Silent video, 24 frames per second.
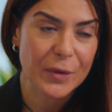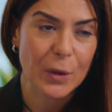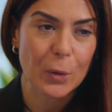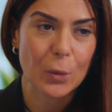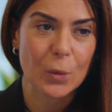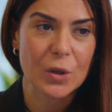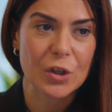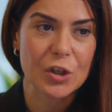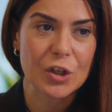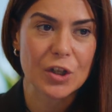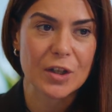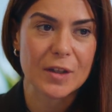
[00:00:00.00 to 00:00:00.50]

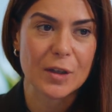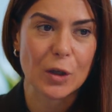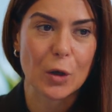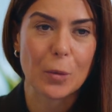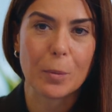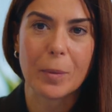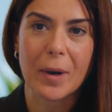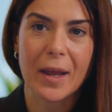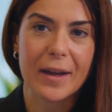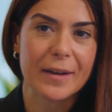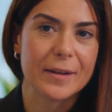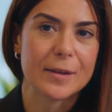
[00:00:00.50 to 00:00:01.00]
which is
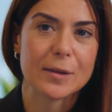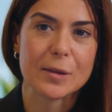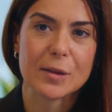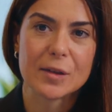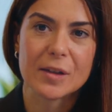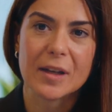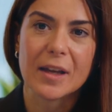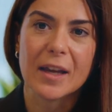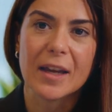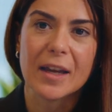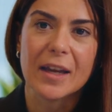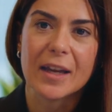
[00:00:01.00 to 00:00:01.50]

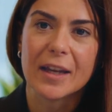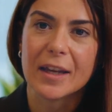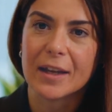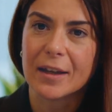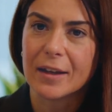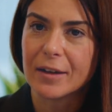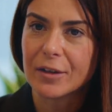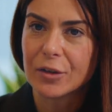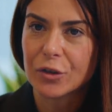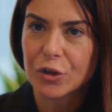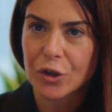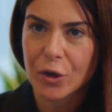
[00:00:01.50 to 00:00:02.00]
compliance
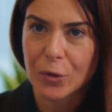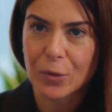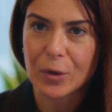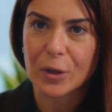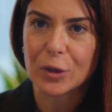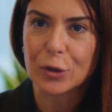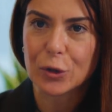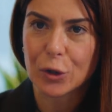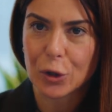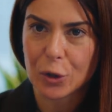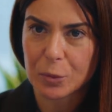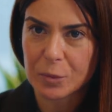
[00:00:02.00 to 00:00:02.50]
in
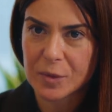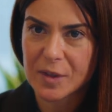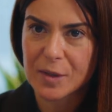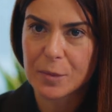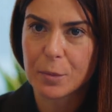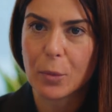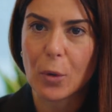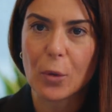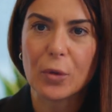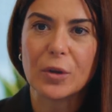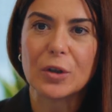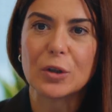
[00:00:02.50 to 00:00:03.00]
general terms,
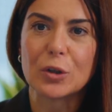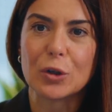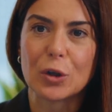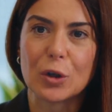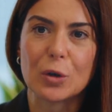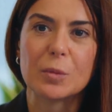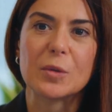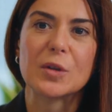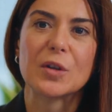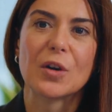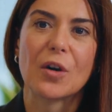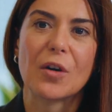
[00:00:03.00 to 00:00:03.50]
both in
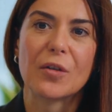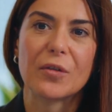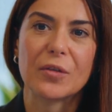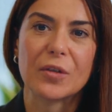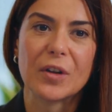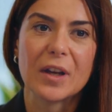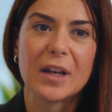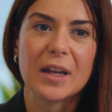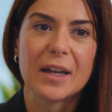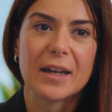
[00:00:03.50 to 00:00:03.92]
terms of